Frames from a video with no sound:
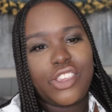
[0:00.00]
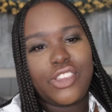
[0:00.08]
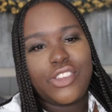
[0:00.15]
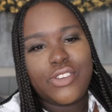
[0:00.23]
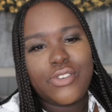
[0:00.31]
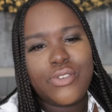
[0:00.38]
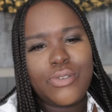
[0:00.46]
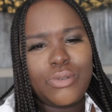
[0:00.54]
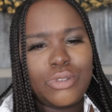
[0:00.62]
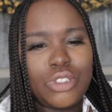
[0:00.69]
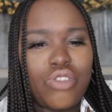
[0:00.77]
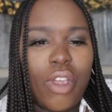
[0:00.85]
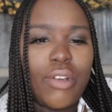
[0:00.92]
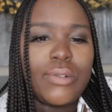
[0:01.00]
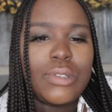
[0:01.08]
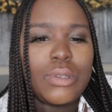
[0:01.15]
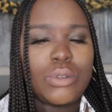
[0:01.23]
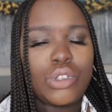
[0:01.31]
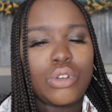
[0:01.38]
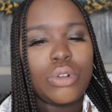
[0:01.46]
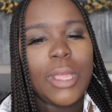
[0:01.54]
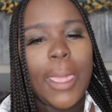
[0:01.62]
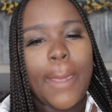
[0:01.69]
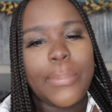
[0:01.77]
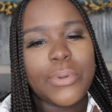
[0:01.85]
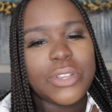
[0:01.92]
You struggle to
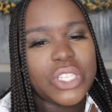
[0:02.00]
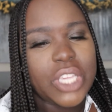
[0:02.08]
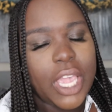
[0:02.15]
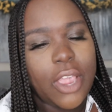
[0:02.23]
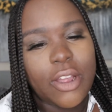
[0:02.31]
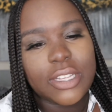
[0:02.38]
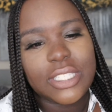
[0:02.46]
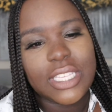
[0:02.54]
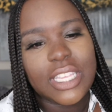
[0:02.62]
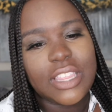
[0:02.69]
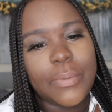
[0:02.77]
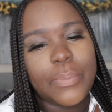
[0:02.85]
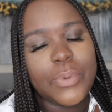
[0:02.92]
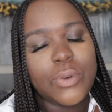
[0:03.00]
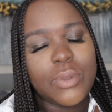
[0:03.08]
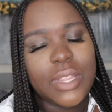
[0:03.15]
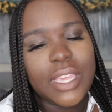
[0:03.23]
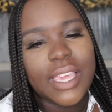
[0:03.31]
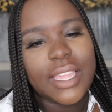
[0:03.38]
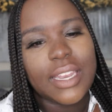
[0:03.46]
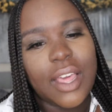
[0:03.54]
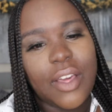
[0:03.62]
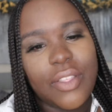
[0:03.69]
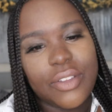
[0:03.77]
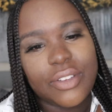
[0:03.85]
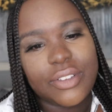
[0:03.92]
truly appreciate or see the beauty in
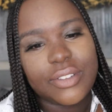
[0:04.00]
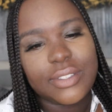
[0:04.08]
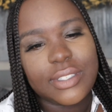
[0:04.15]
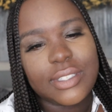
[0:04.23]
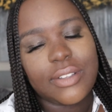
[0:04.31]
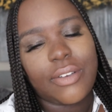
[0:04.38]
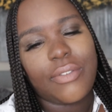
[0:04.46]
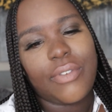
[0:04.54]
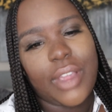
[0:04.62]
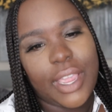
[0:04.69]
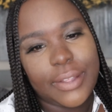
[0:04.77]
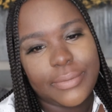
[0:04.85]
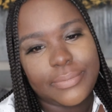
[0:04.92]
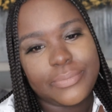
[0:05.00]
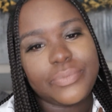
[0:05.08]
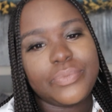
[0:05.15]
others. Right.